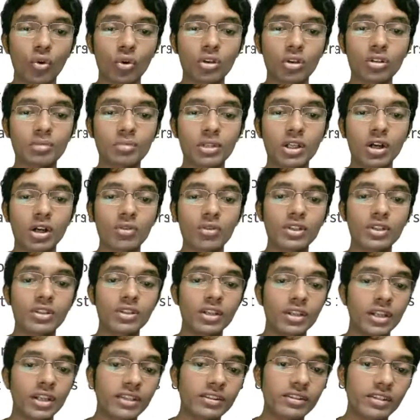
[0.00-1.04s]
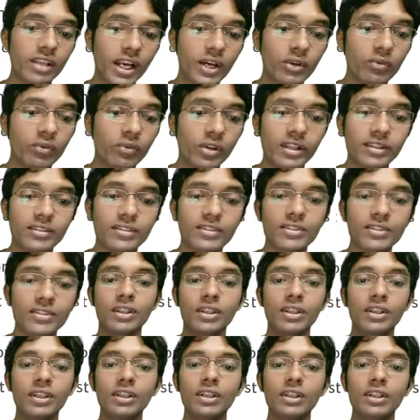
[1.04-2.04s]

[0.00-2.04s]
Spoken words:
because in the next slide we'll see